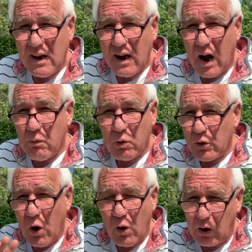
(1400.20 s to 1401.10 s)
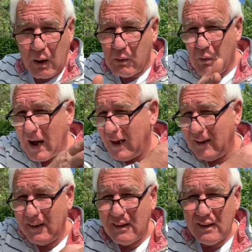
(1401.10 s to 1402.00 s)
I will not go away
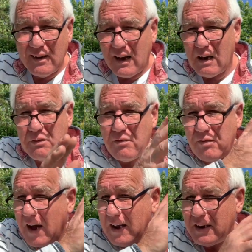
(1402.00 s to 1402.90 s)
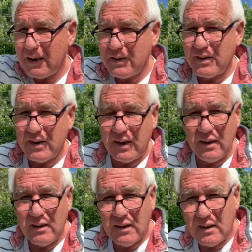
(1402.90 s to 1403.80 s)
and fade into the
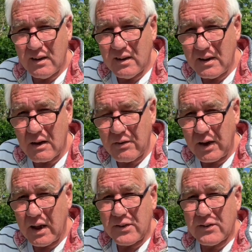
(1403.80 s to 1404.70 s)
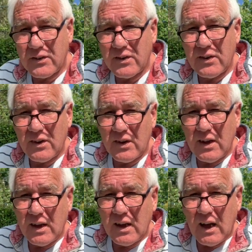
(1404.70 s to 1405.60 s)
nothingness.
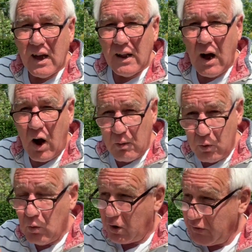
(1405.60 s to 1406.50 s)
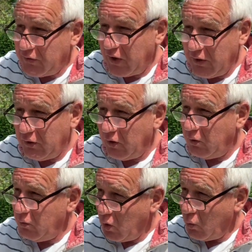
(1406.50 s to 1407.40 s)
I will
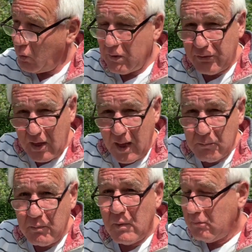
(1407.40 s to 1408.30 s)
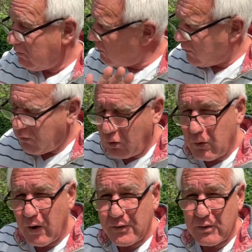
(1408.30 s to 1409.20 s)
continue with them for the
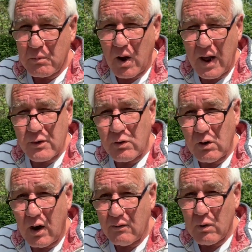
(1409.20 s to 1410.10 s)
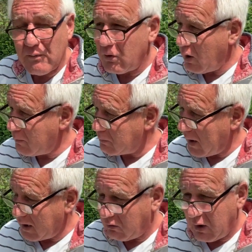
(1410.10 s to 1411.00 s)
rest of my natural life. Whether I'm a
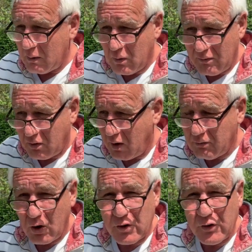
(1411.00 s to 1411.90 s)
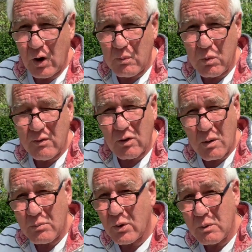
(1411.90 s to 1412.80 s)
bankrupt, whether I've got a job, whether I'm
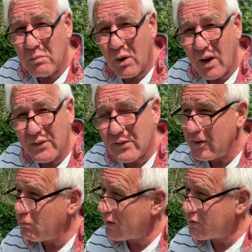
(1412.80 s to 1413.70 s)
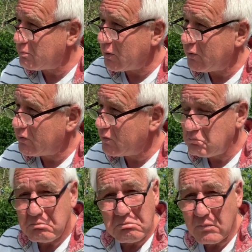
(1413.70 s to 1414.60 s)
putting pints in Wetherspoons,
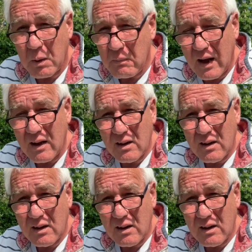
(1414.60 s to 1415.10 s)
don't matter.